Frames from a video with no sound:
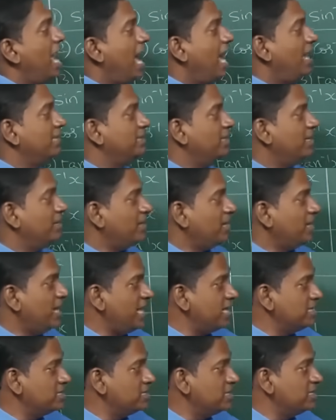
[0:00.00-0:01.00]
And the
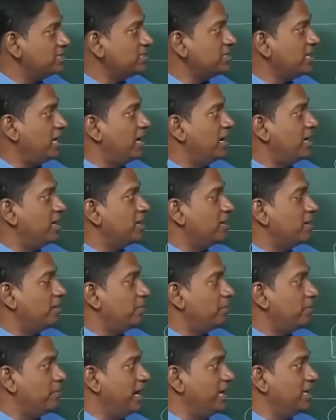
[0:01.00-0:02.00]
ranges are
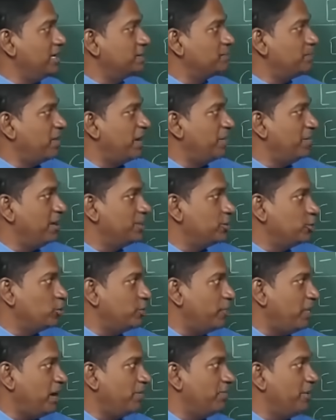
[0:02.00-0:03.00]
minus pi by 2
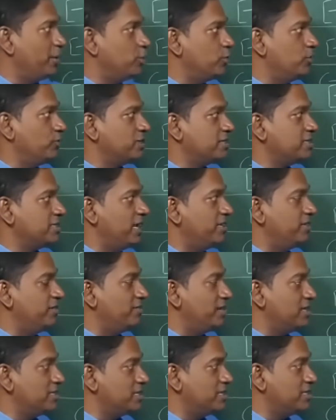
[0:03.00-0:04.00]
to pi by 2 for sine
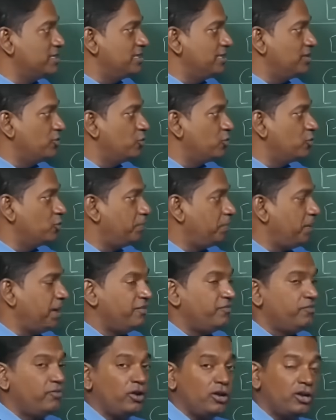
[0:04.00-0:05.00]
inverse and 0 to
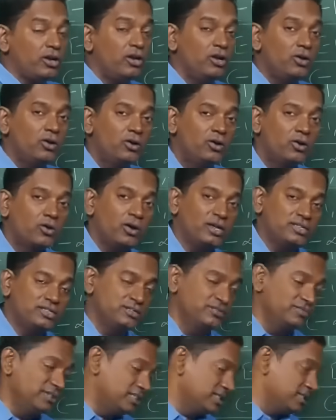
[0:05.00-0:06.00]
pi for cos
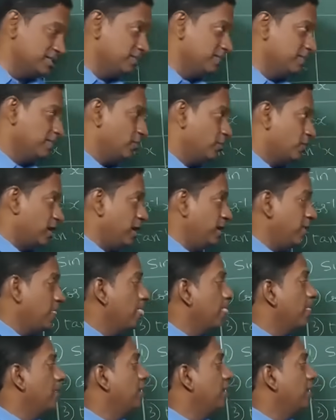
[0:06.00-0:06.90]
inverse. Okay.